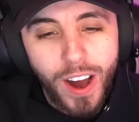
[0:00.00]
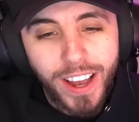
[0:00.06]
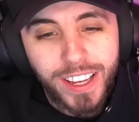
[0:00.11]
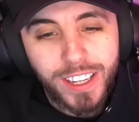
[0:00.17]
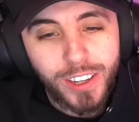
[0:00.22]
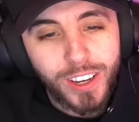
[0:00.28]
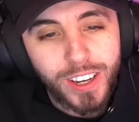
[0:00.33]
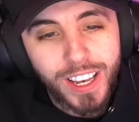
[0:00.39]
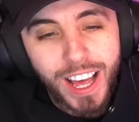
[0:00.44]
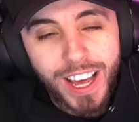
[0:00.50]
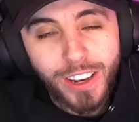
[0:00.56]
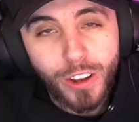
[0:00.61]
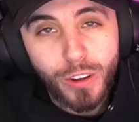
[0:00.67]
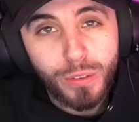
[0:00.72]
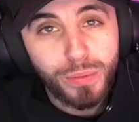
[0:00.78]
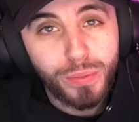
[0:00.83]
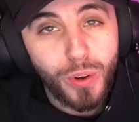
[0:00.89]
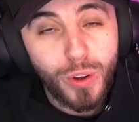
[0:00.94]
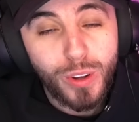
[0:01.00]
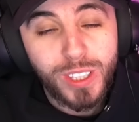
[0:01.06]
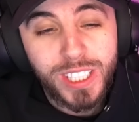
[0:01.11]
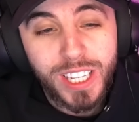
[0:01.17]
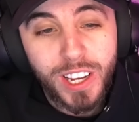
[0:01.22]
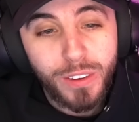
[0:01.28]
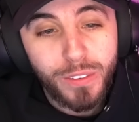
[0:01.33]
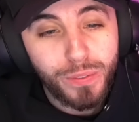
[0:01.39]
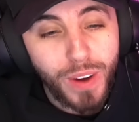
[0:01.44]
I ain't gonna lie though,
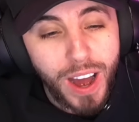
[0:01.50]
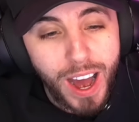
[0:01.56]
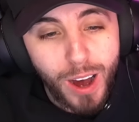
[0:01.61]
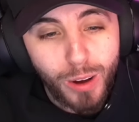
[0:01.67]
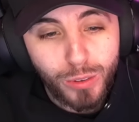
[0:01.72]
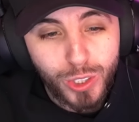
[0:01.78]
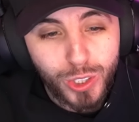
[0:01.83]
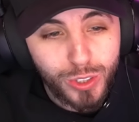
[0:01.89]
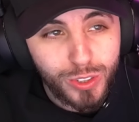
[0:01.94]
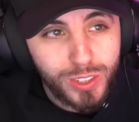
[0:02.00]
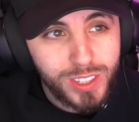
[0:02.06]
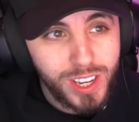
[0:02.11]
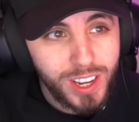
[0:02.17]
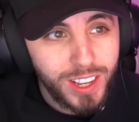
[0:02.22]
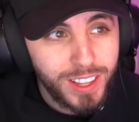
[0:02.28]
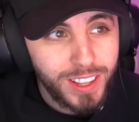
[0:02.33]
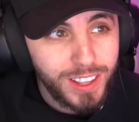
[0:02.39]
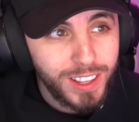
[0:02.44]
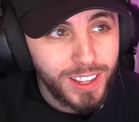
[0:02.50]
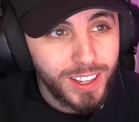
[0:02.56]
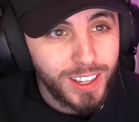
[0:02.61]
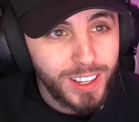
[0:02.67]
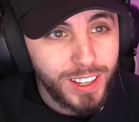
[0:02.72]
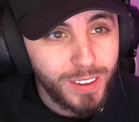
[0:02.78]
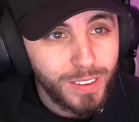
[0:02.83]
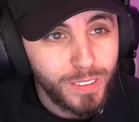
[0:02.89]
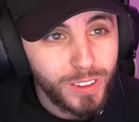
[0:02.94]
13,000?
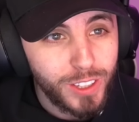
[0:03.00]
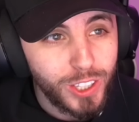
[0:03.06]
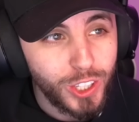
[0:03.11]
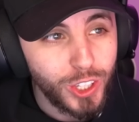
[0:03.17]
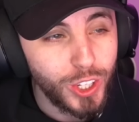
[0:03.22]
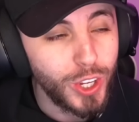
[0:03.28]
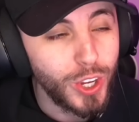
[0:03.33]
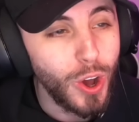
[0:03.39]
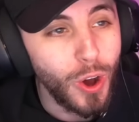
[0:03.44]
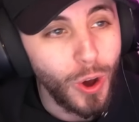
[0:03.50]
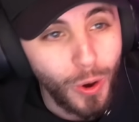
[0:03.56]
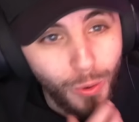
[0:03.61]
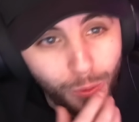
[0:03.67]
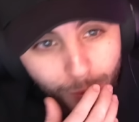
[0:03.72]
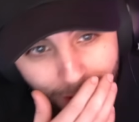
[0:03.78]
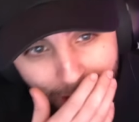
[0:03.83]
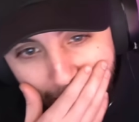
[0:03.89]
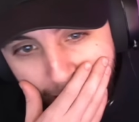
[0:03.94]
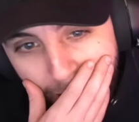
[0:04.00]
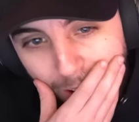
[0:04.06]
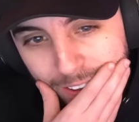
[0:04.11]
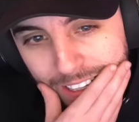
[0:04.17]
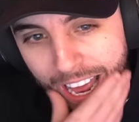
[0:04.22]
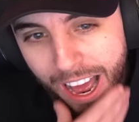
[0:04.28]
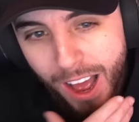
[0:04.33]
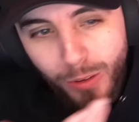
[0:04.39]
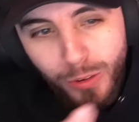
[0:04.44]
Yo, how,
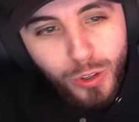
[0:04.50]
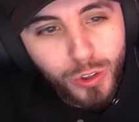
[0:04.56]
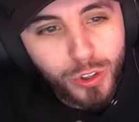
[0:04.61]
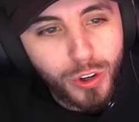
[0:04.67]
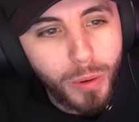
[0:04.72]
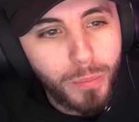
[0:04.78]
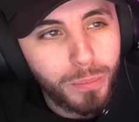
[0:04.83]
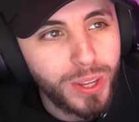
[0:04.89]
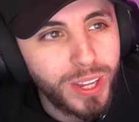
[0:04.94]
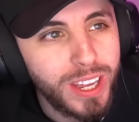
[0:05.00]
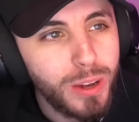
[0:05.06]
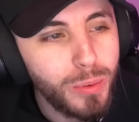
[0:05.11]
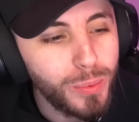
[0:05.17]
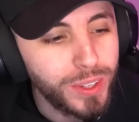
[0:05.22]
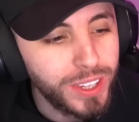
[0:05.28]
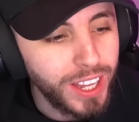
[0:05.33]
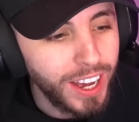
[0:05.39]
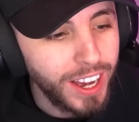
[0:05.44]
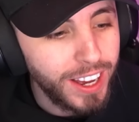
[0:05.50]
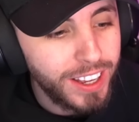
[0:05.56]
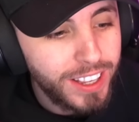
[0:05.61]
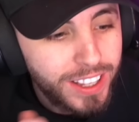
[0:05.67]
how do you compete with that?